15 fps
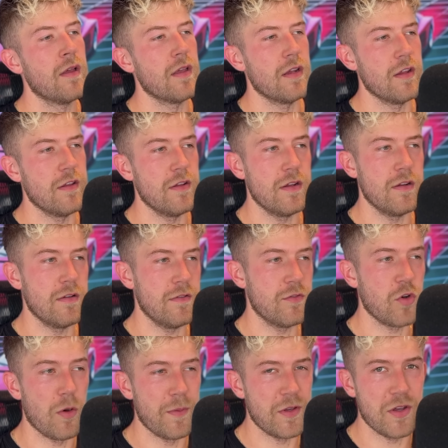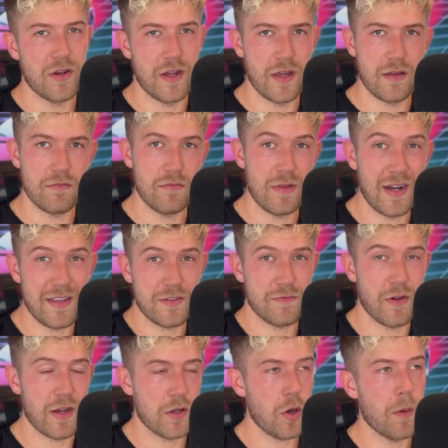You, have got to be good at, at least
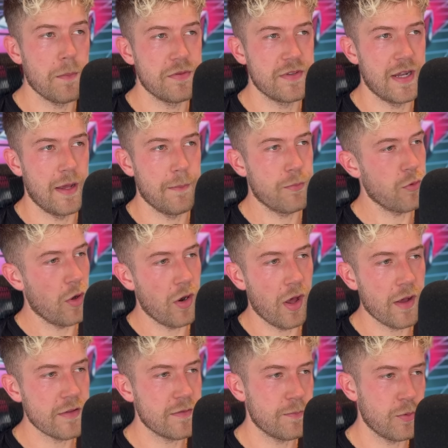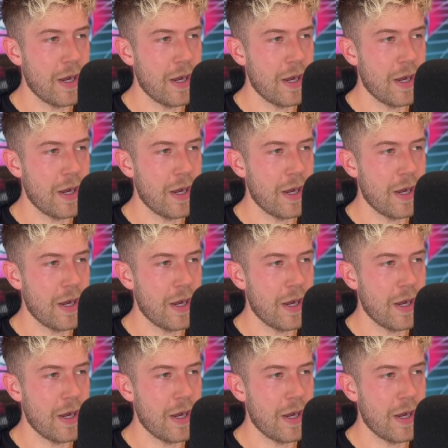very competent at product,